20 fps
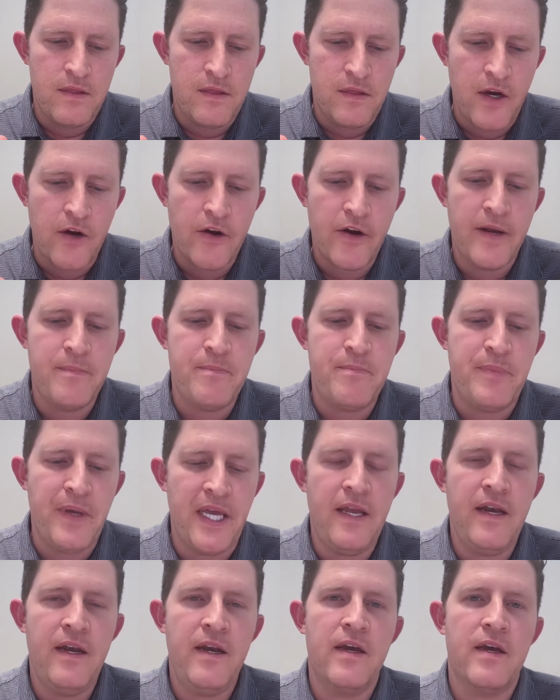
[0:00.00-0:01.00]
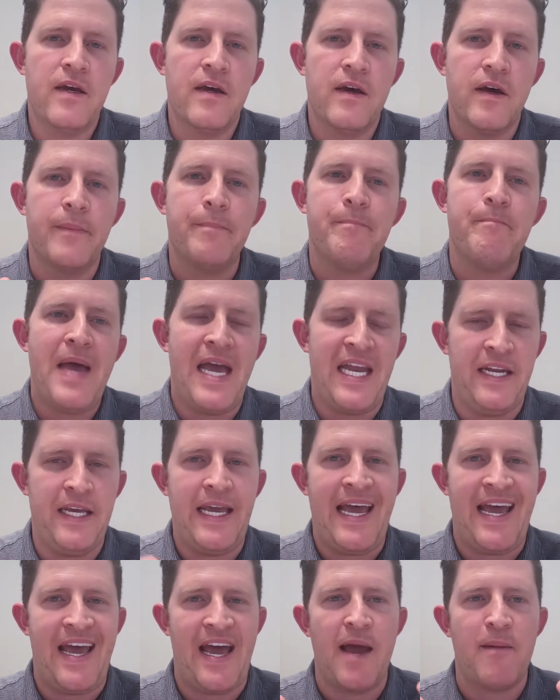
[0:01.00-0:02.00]
there had been
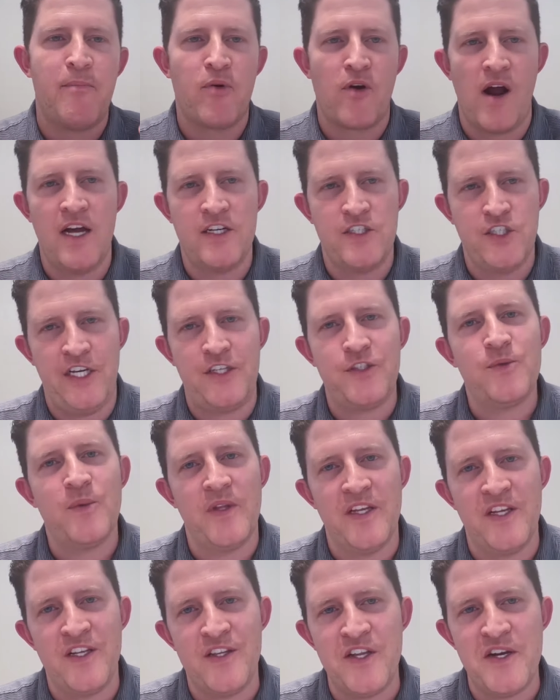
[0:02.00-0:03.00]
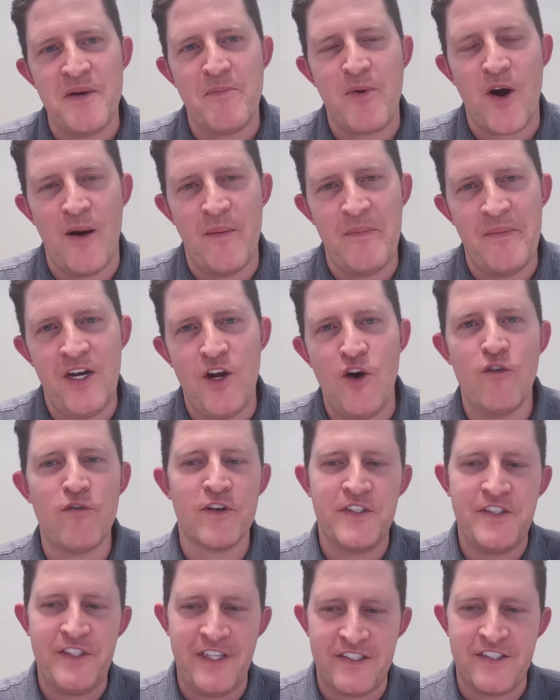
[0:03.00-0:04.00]
many AI projects within the department,
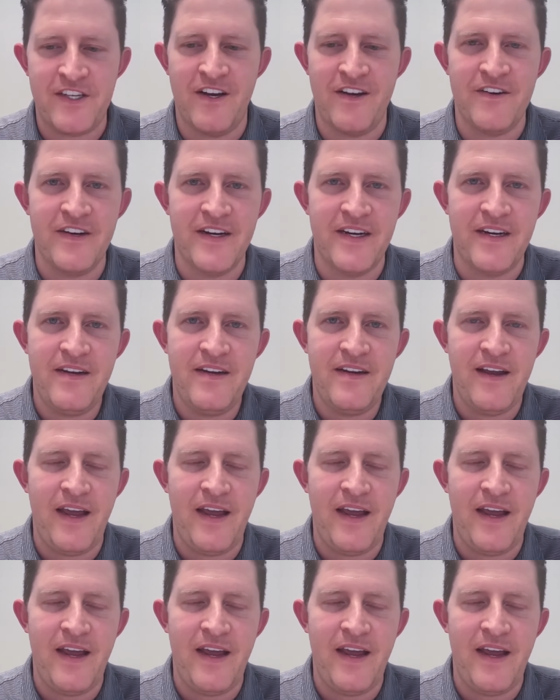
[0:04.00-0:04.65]
over 600,